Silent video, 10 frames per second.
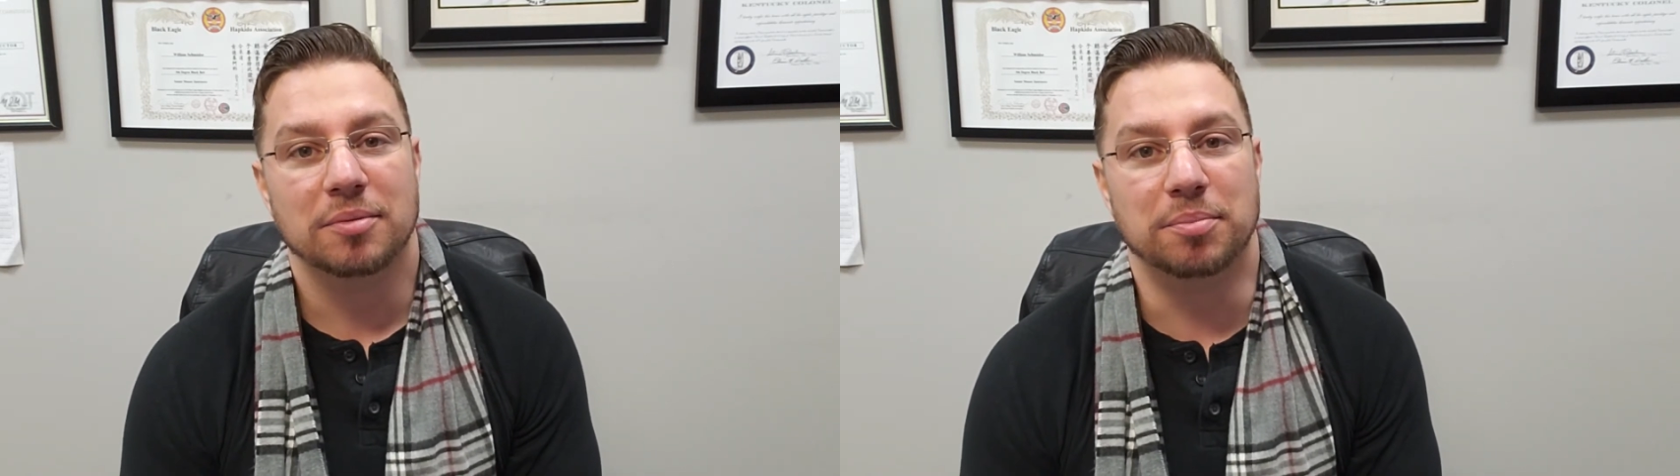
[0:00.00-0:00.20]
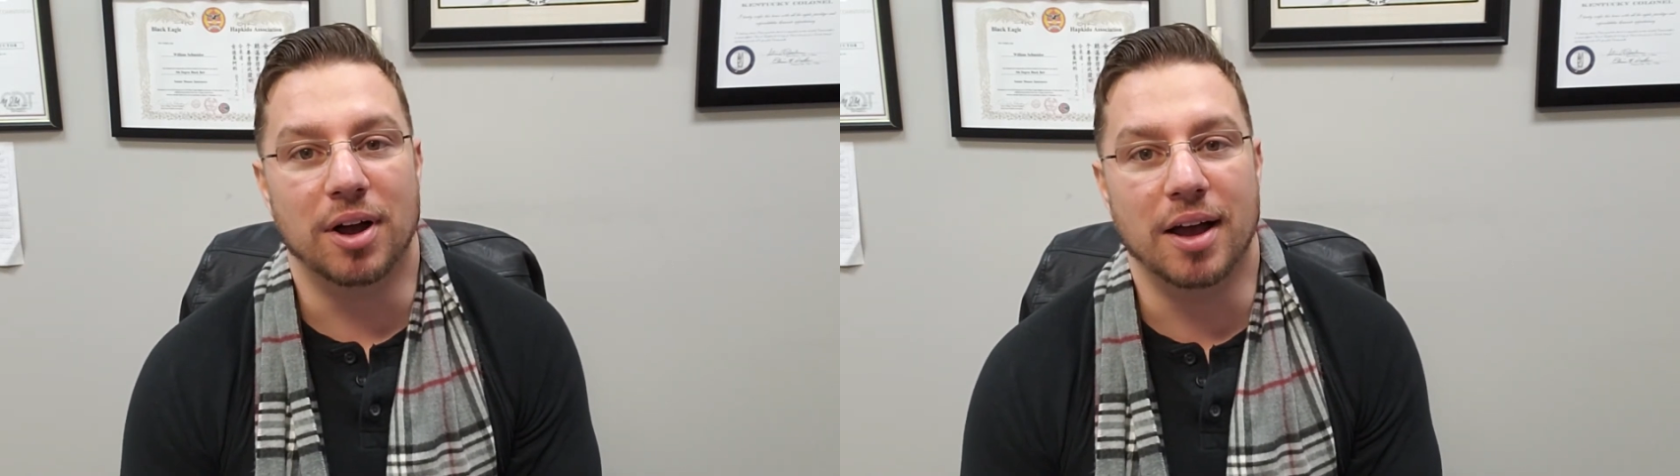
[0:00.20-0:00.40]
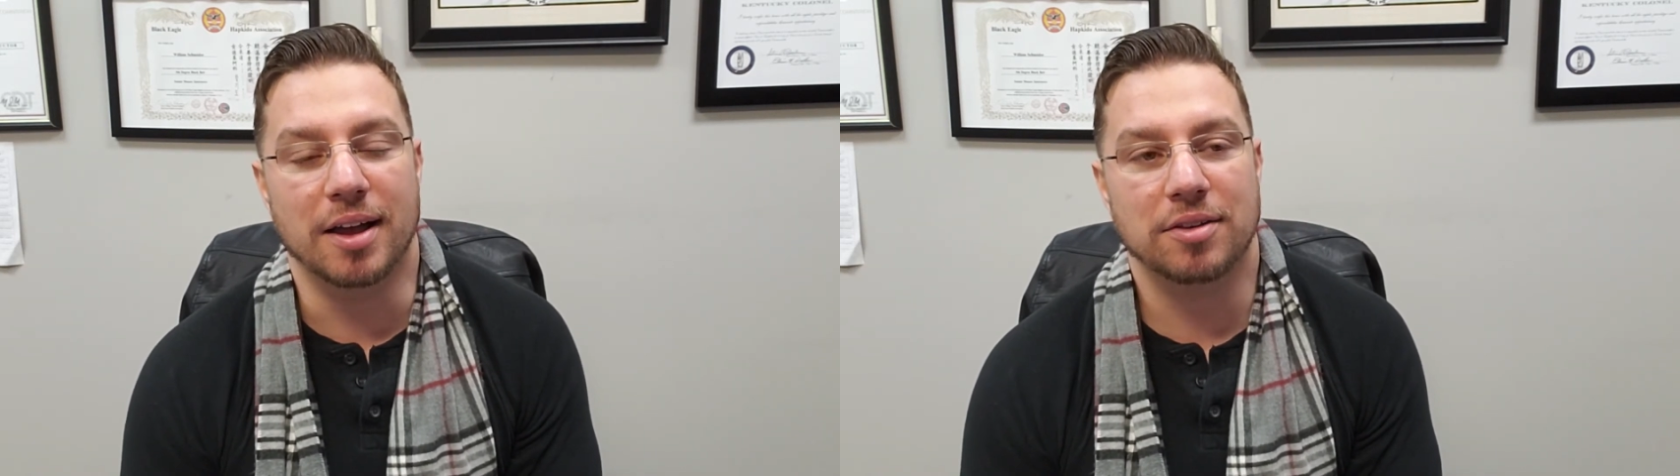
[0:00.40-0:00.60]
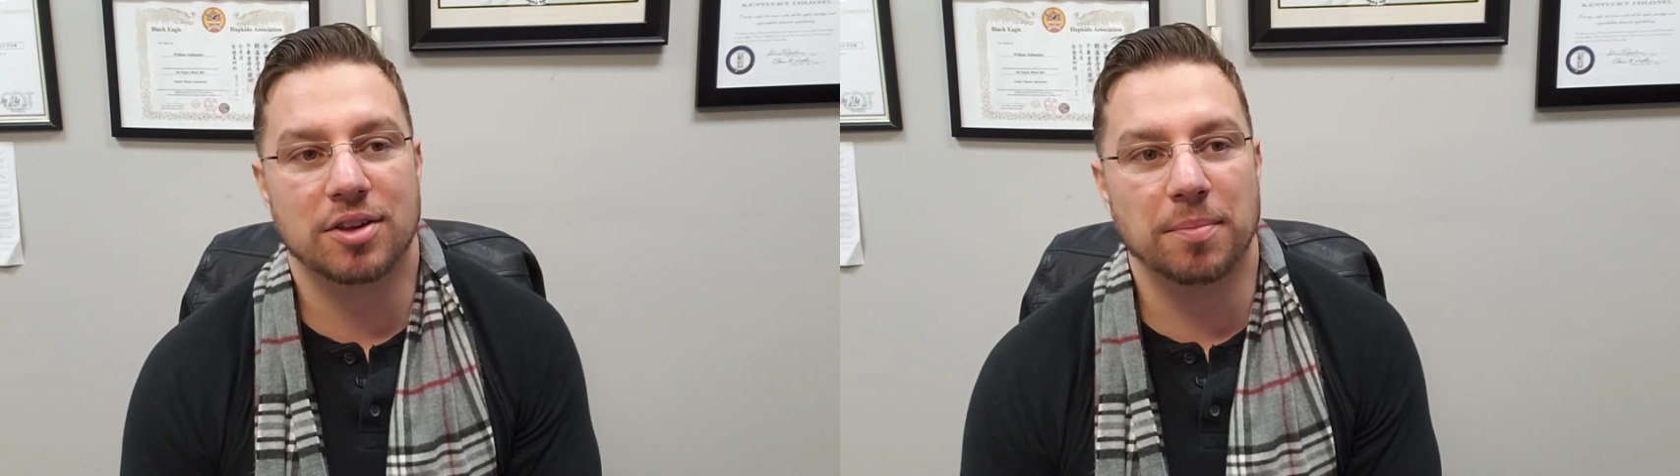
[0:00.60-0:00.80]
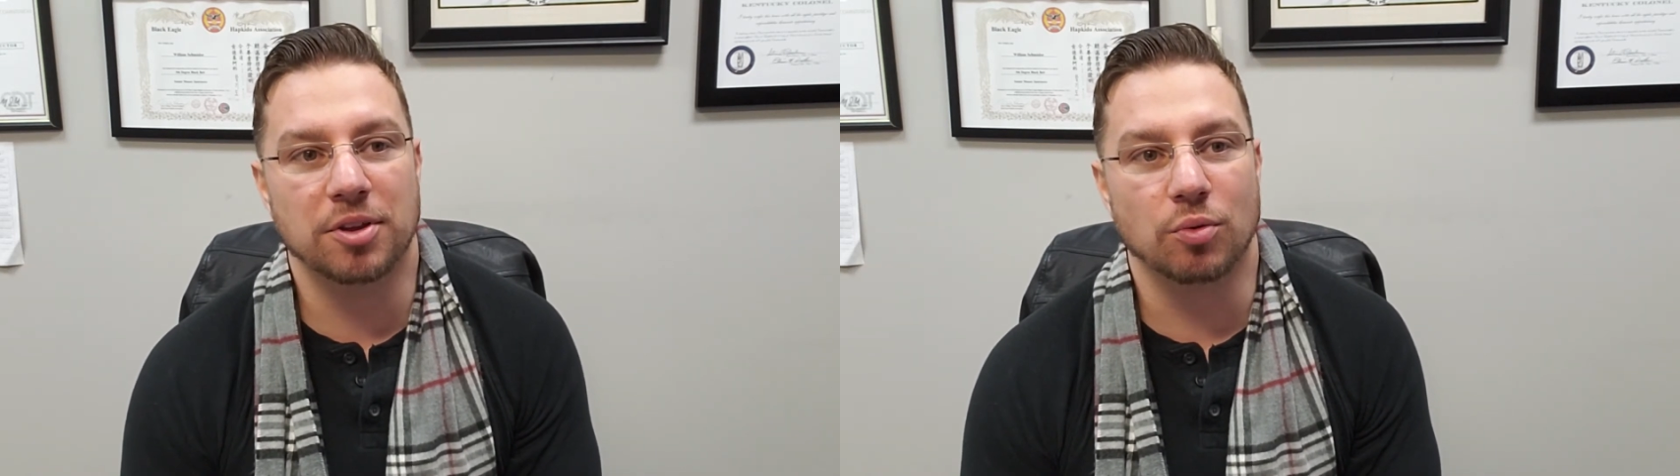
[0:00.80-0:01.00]
but
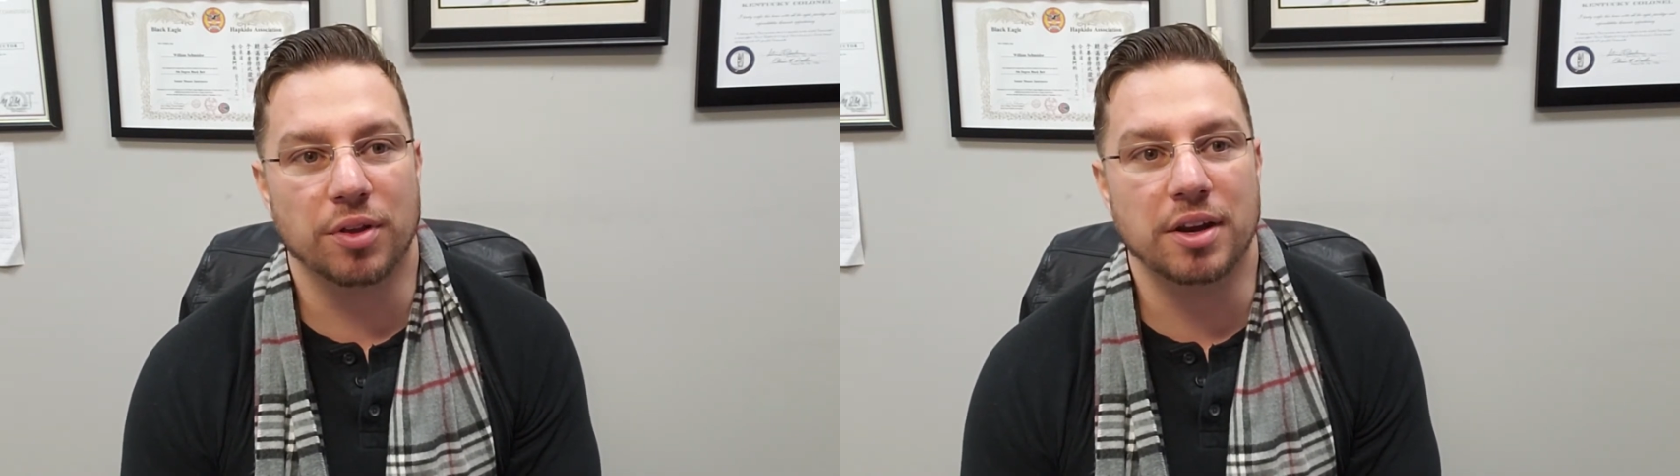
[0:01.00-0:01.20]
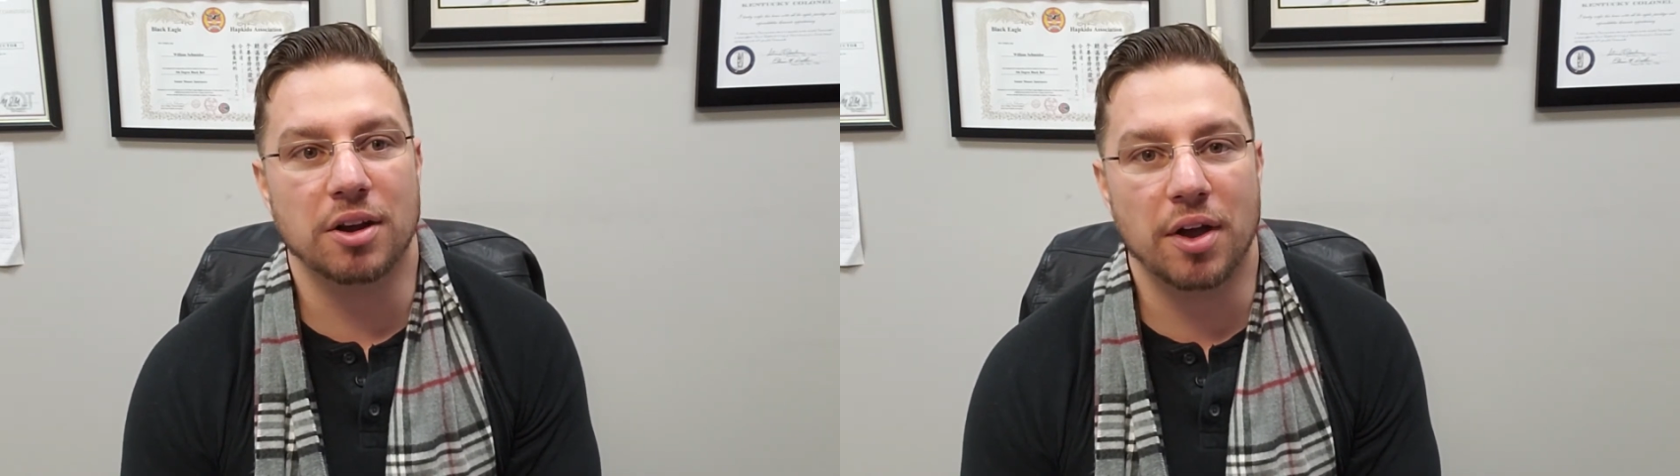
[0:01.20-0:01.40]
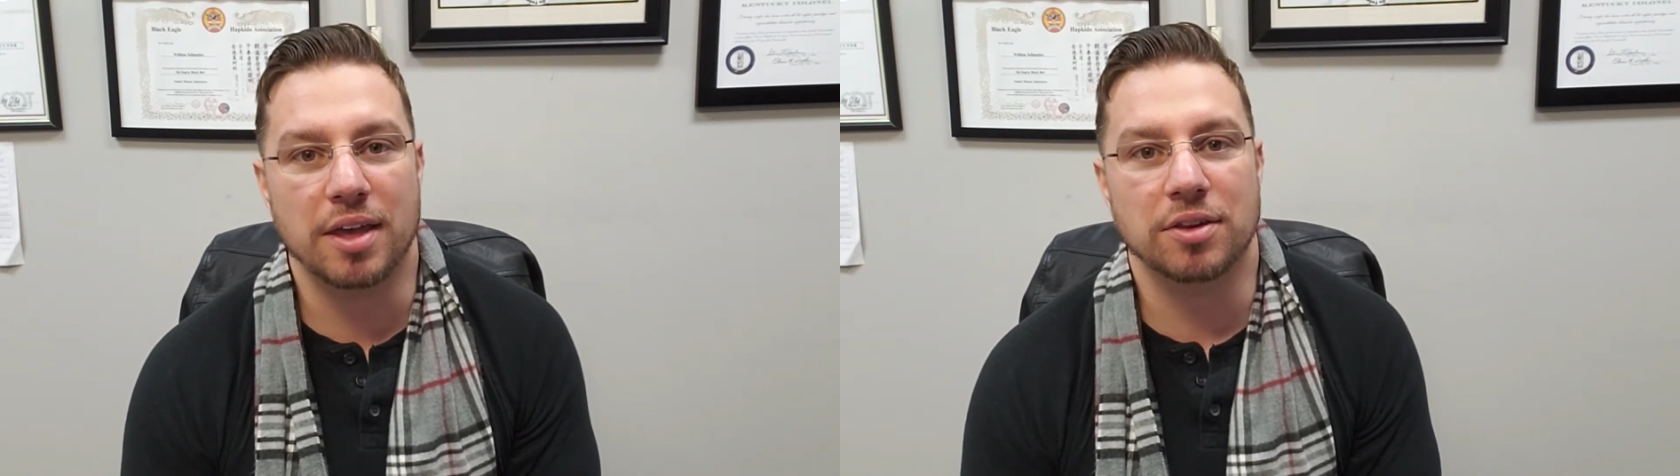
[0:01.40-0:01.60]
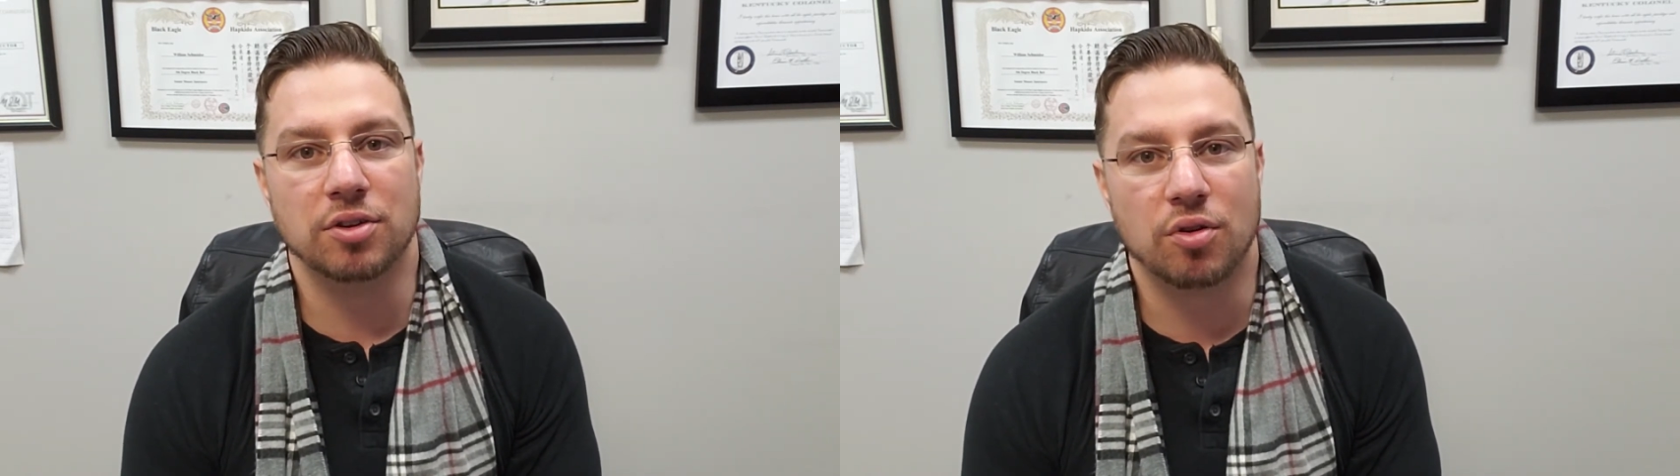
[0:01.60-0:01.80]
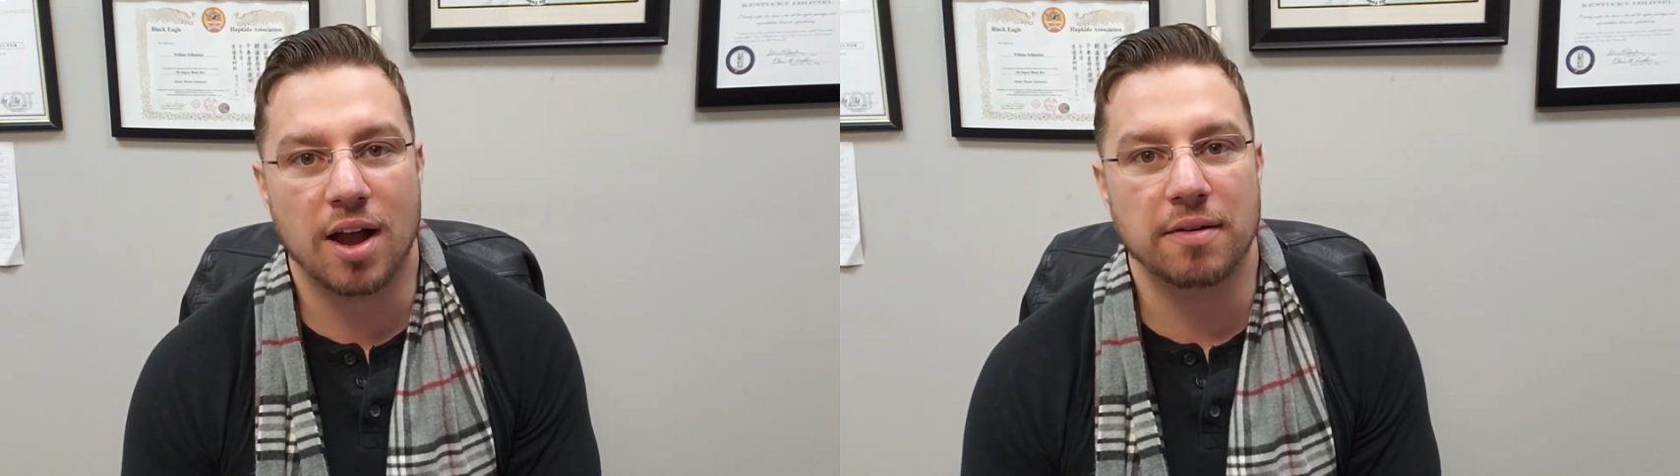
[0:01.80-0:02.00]
something to where they know, hey, this
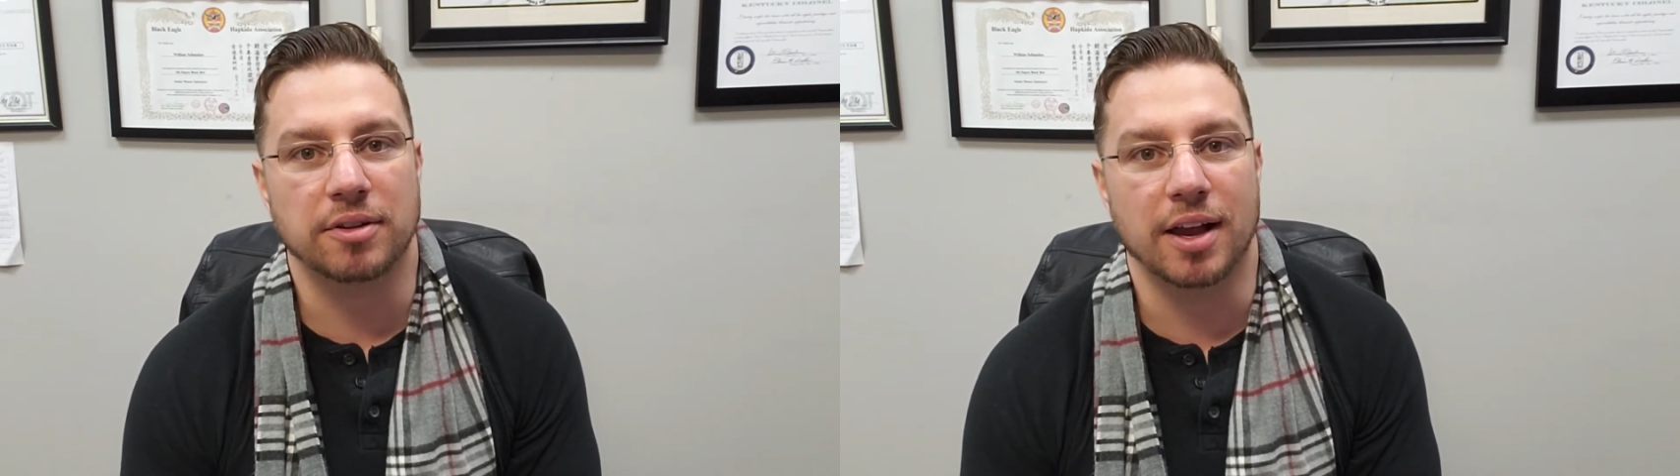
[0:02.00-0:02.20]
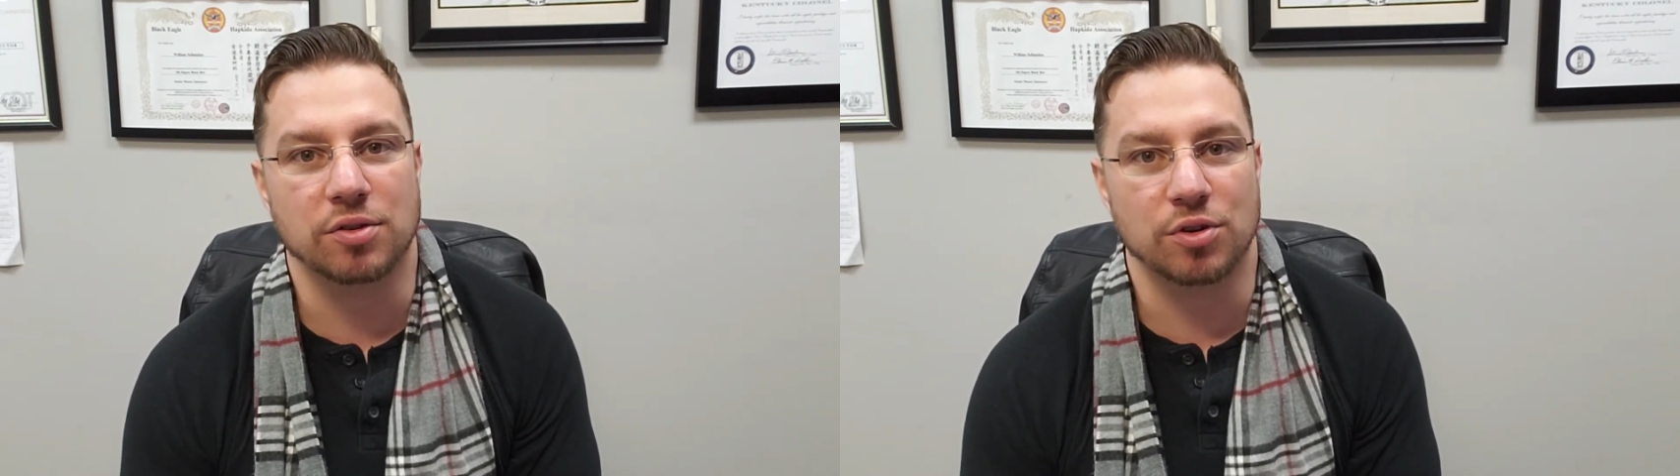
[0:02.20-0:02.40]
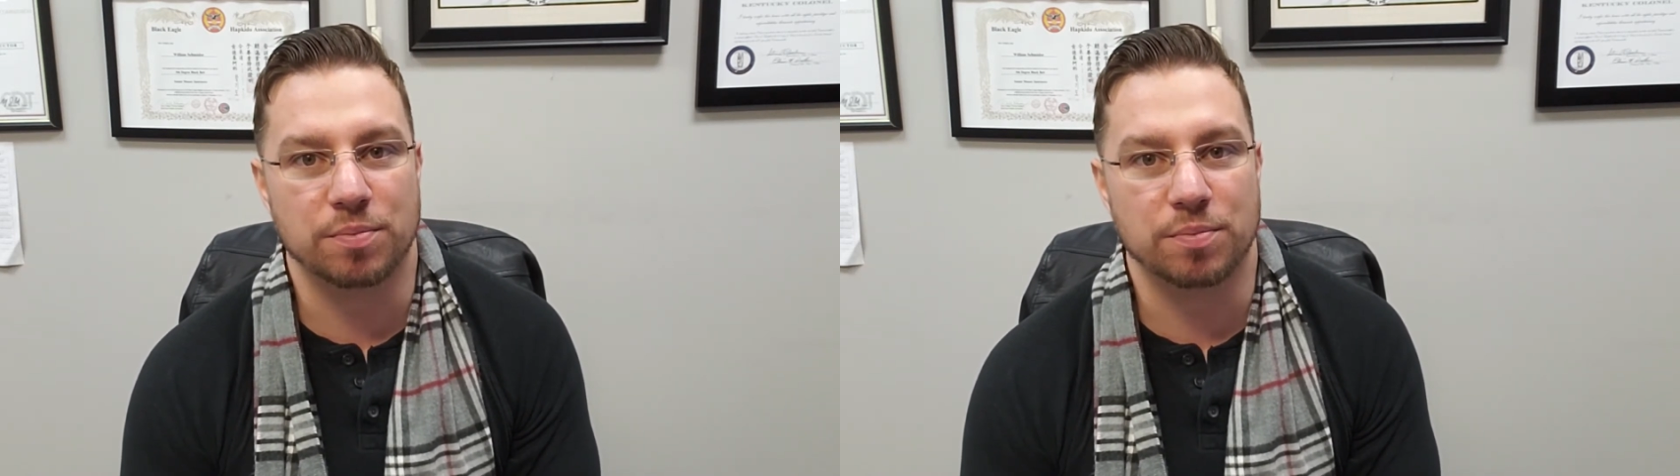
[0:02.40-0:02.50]
is a Krav class,